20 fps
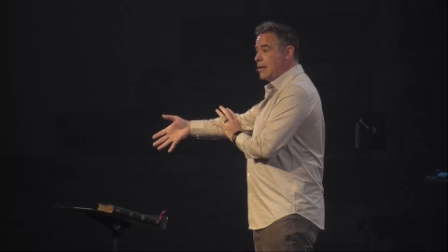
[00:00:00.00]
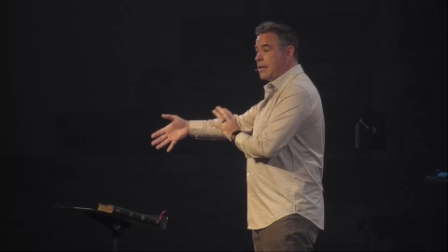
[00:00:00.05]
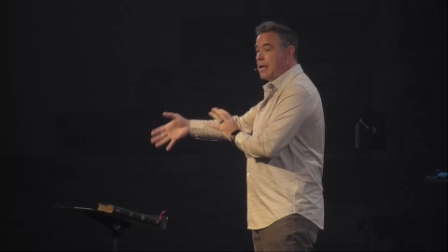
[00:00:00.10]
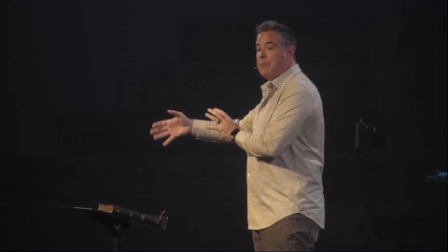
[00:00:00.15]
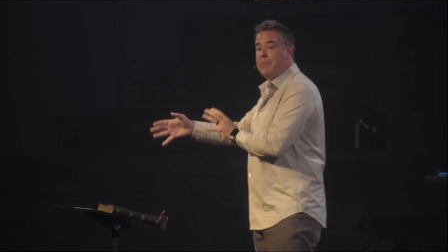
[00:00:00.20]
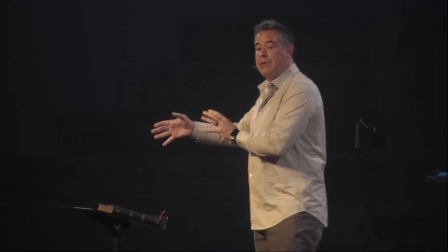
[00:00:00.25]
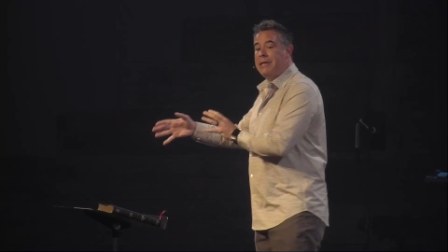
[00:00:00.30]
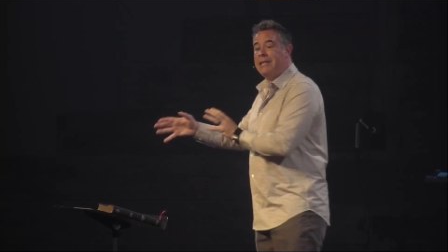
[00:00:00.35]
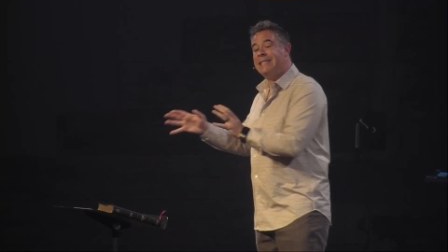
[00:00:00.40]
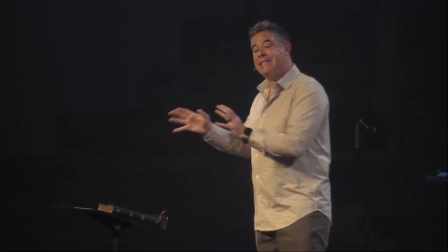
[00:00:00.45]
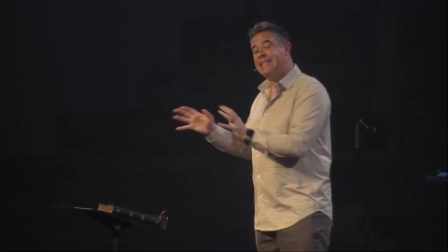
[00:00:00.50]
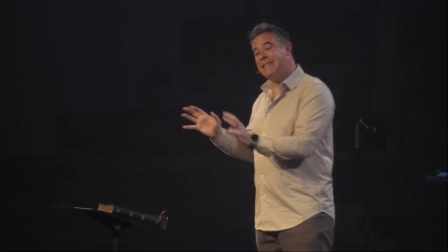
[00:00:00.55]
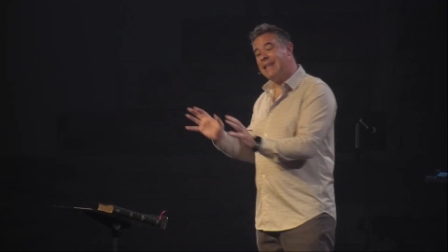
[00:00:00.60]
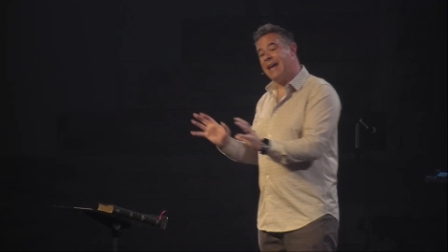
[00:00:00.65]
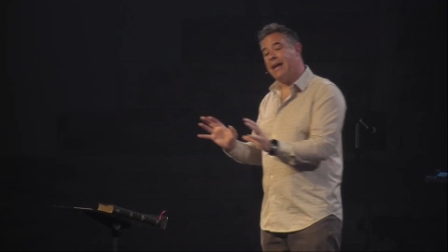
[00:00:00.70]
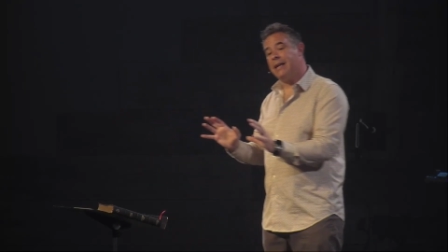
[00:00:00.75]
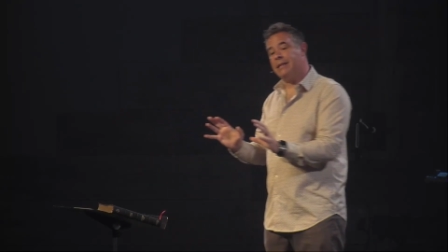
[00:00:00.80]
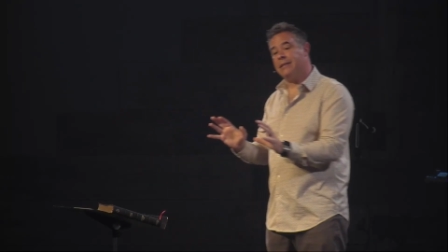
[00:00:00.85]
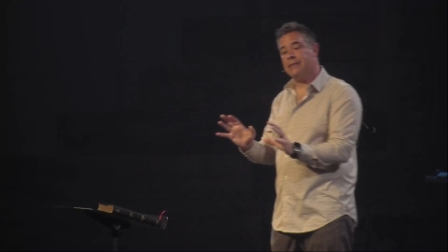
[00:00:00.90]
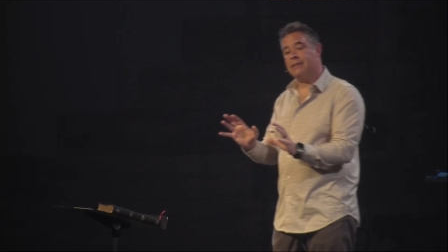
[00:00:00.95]
can be
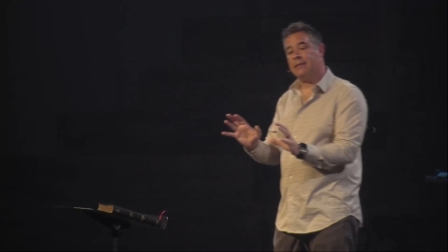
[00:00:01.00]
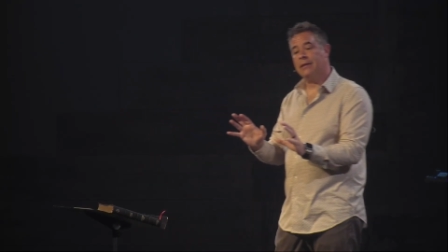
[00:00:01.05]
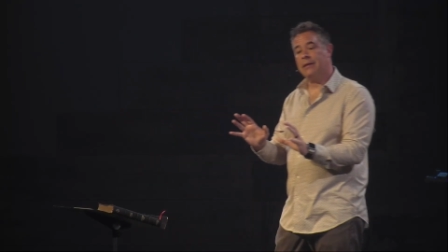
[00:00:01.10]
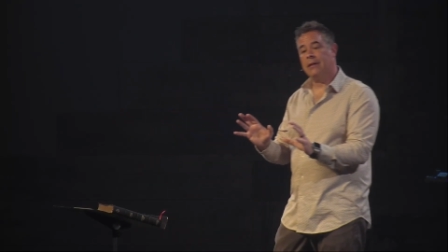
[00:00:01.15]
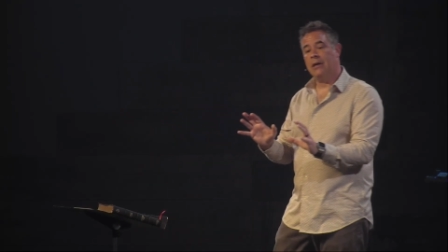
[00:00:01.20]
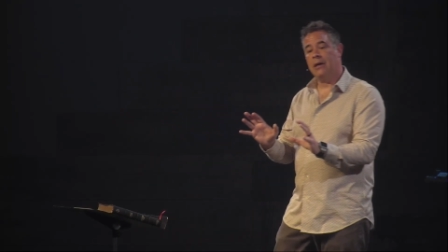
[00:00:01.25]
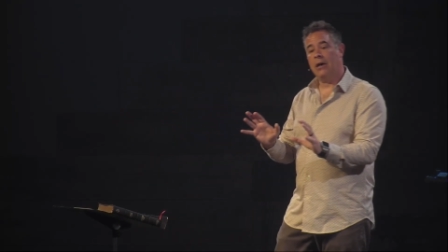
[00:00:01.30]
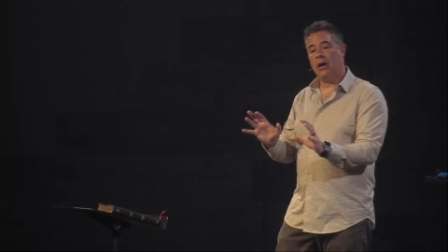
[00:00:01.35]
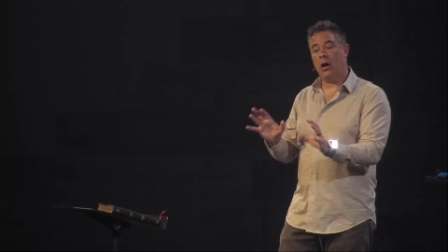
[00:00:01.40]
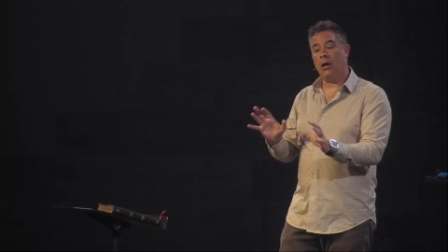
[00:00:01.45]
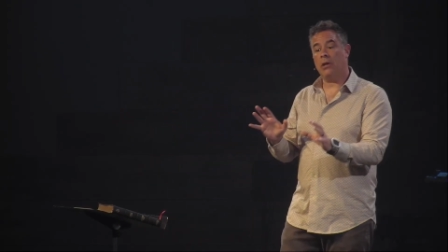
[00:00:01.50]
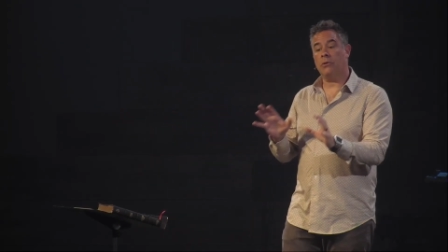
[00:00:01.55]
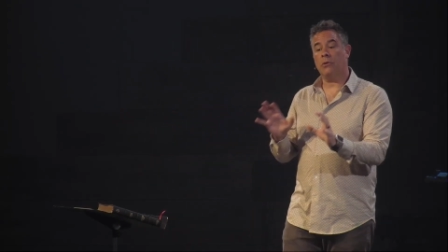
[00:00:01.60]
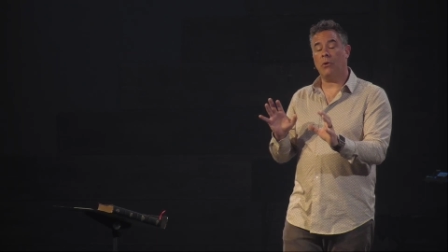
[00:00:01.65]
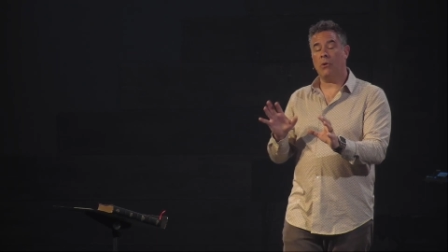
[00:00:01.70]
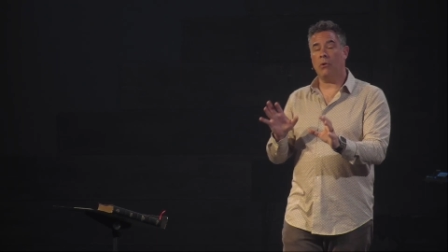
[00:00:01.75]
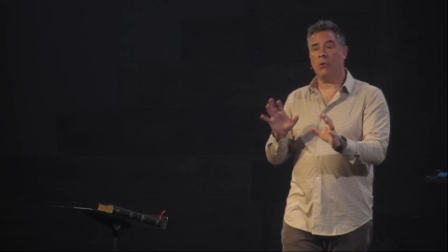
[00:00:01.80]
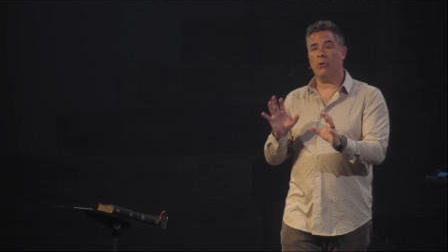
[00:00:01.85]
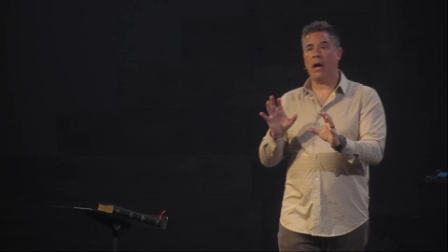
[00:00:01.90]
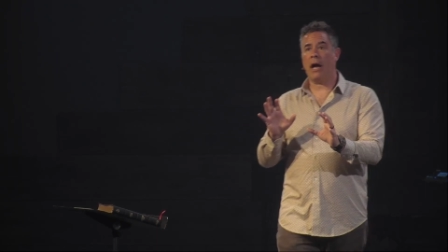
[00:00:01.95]
set on
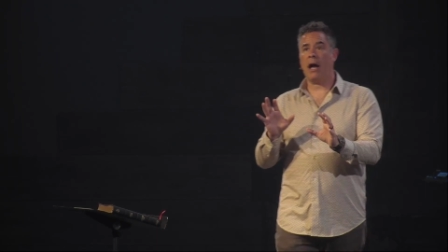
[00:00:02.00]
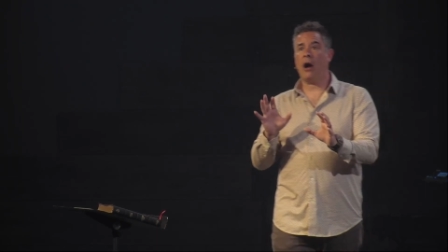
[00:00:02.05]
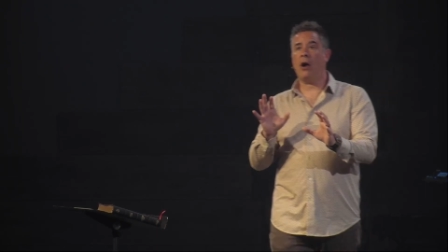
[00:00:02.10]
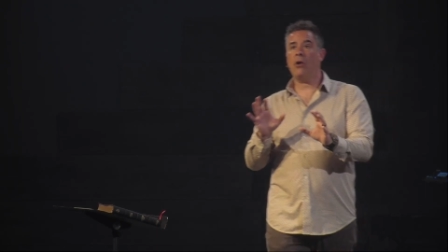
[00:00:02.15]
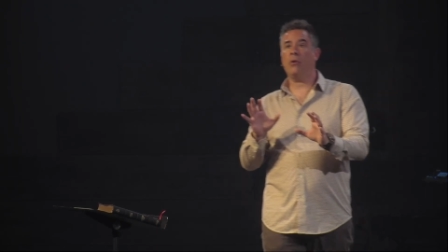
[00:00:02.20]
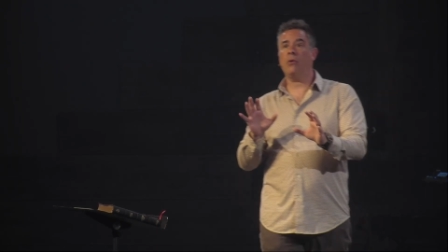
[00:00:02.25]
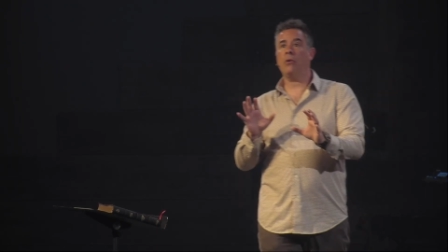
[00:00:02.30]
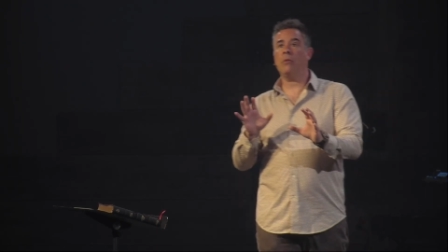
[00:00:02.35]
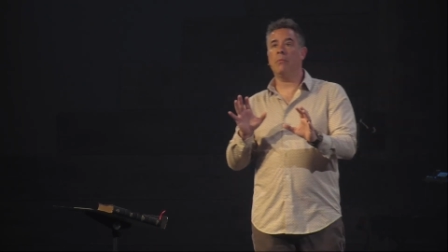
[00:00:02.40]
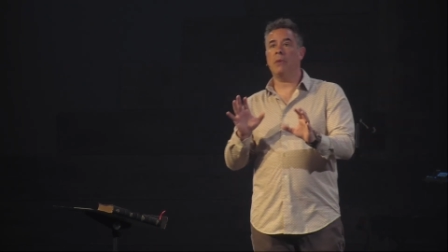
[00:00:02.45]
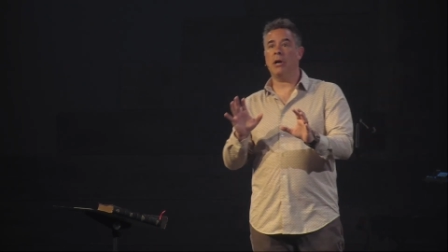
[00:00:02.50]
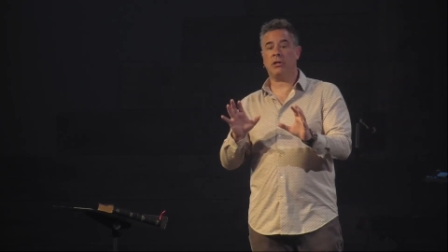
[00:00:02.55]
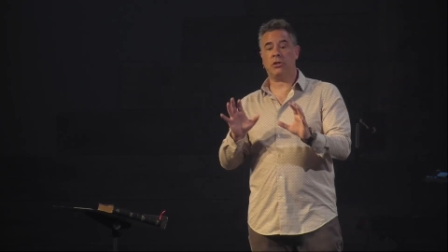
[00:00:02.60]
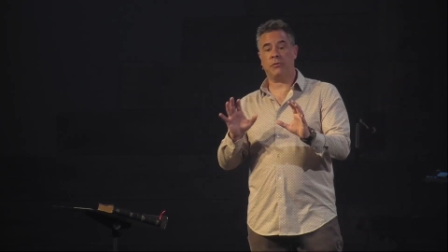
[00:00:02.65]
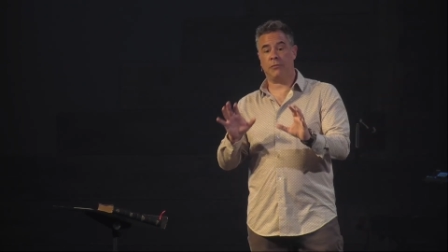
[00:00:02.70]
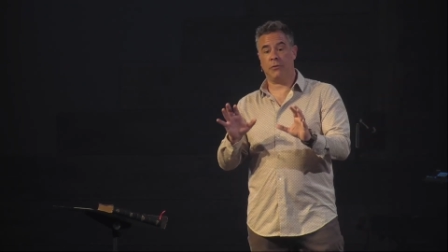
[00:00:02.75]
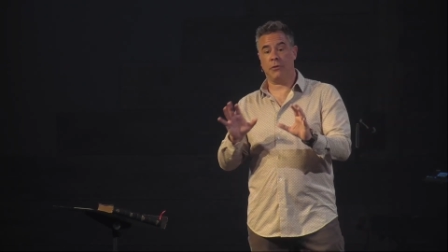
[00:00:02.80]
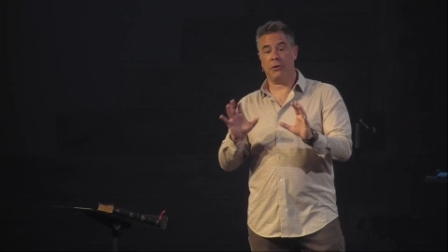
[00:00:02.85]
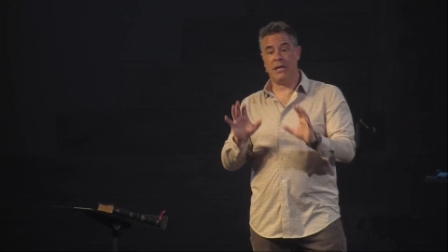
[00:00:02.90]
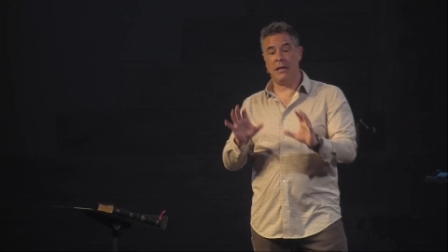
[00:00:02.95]
oh, how much
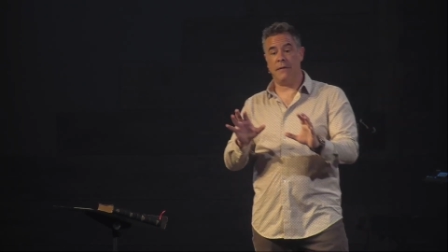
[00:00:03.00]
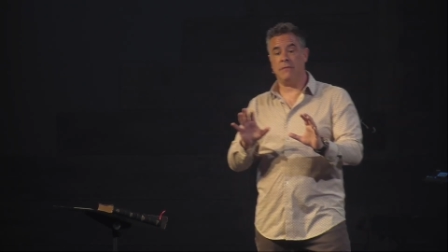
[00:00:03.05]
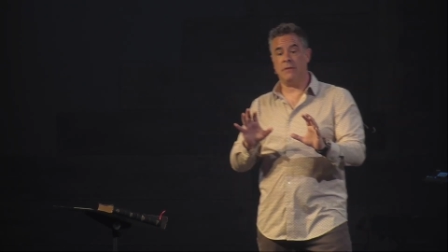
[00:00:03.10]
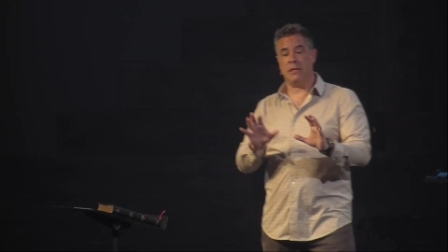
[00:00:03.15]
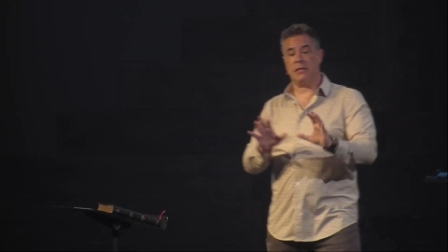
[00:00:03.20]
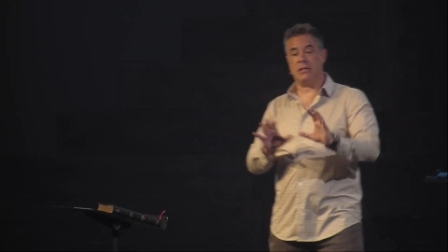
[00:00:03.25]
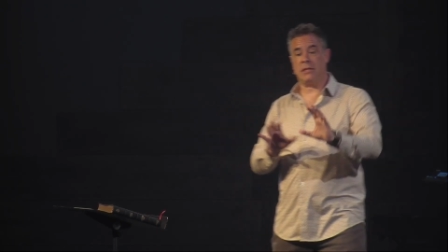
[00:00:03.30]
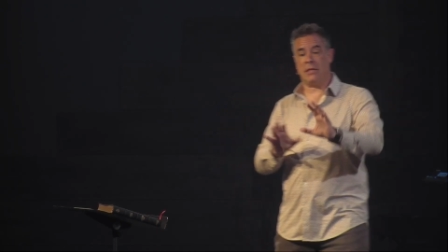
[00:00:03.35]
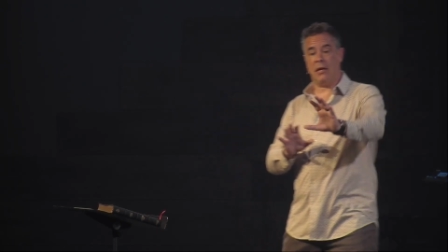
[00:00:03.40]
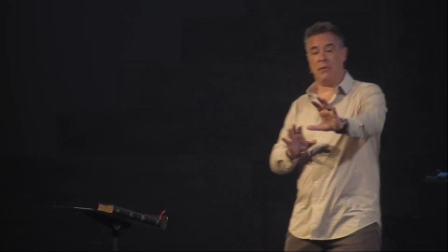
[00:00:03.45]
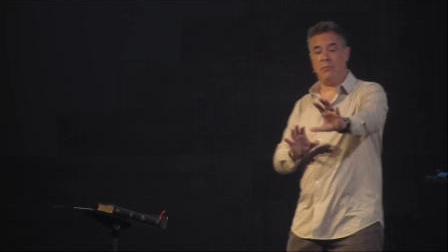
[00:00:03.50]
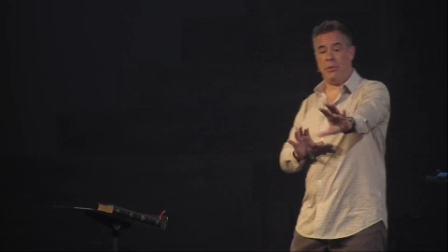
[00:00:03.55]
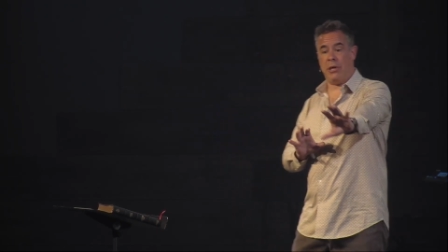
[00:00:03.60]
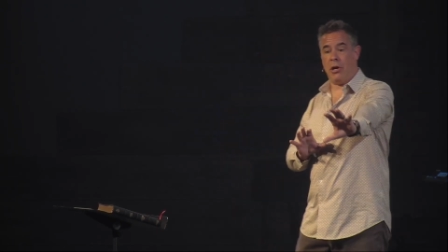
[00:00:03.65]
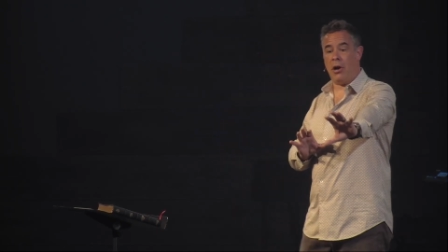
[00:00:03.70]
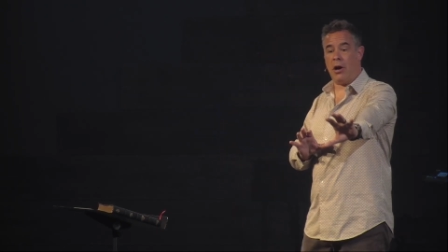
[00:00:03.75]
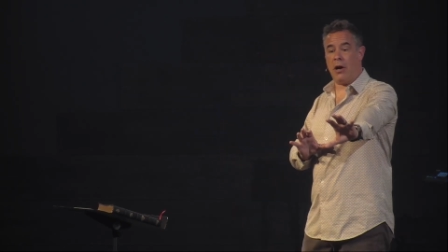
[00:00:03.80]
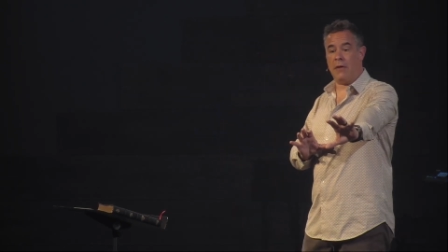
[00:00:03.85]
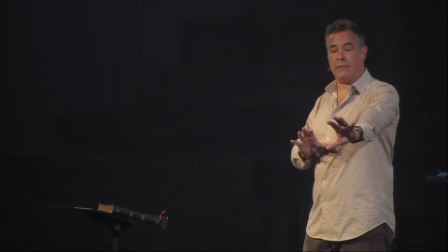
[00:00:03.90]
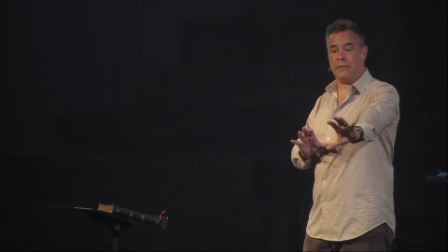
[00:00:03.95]
forgiveness can be
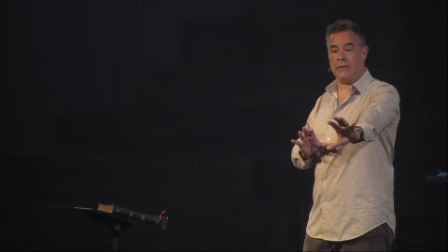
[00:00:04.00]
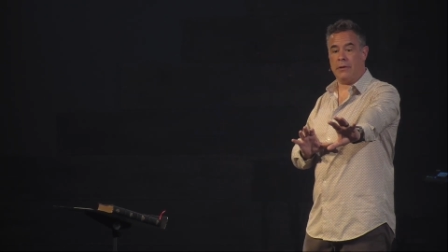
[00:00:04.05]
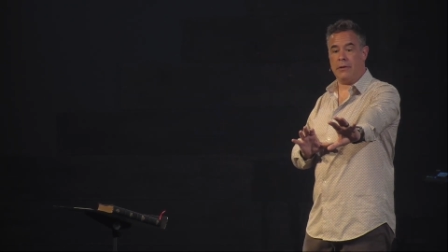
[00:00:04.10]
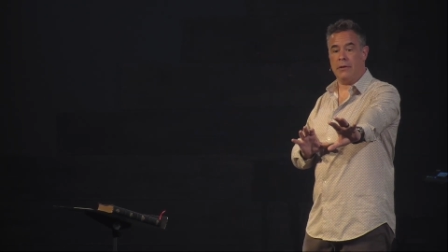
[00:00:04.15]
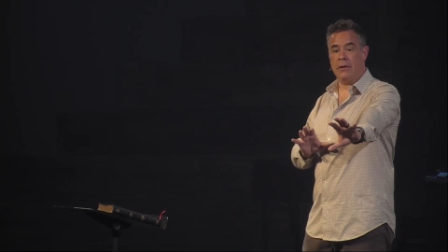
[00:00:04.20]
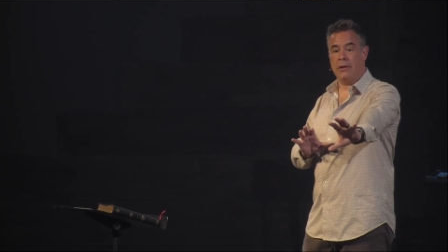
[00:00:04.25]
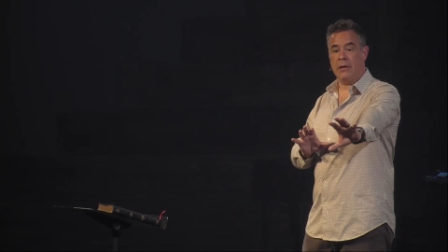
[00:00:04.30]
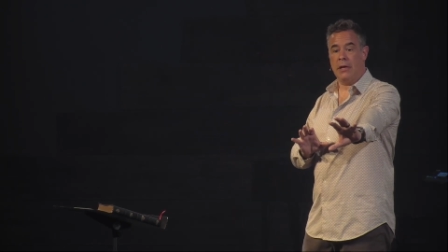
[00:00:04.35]
offered.